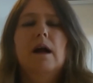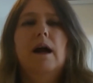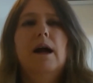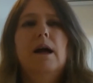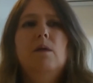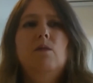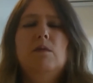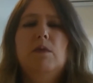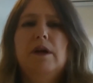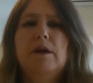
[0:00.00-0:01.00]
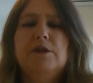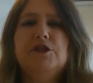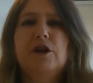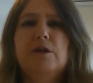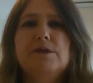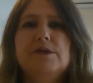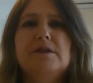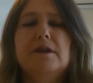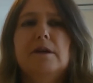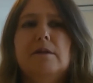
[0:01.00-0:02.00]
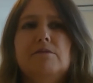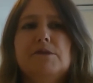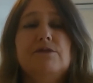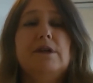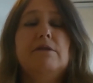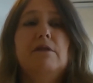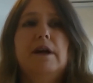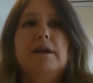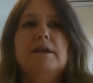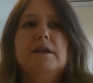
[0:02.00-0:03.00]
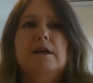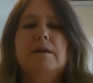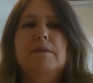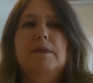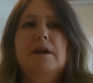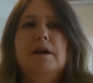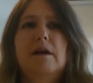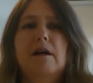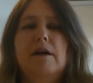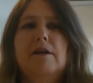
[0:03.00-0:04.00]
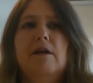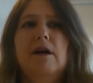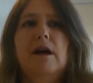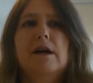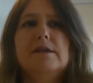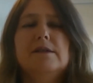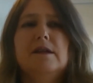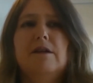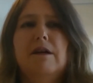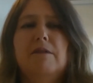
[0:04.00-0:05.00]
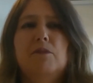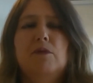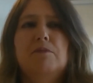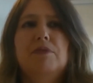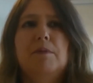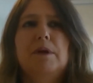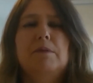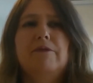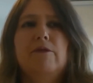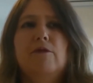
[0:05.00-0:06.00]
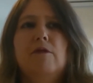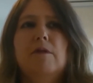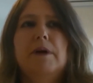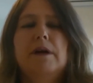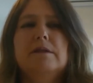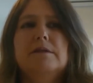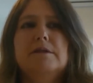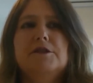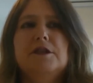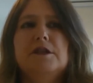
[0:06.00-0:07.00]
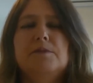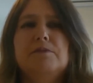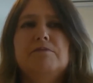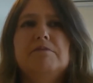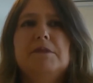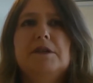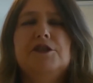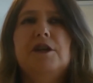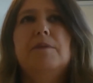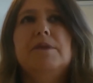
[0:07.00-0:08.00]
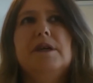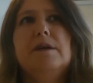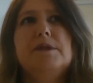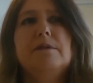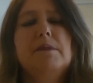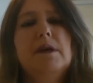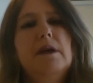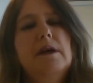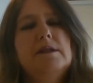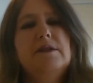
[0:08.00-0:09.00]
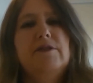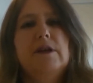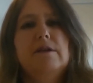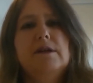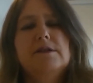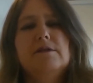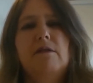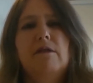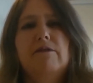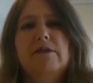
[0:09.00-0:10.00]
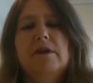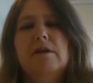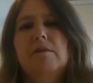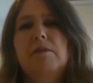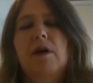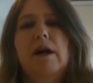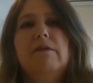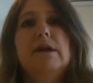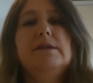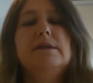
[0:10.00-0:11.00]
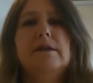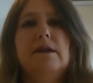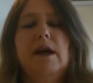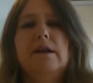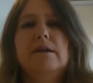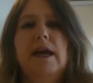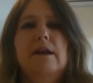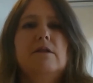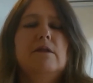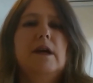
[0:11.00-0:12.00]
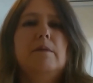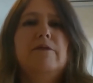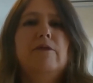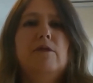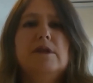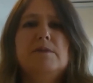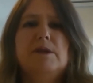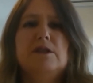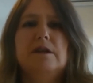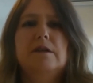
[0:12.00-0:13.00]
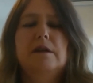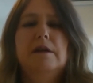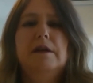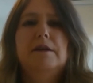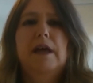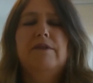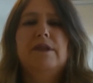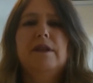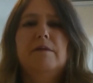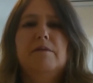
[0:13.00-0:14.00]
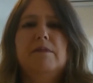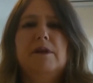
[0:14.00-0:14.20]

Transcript: Well, working with Jo was really great. As I said, I'd bought property before, but she opened up some different areas of buying real estate that I hadn't had a look at before, and especially having that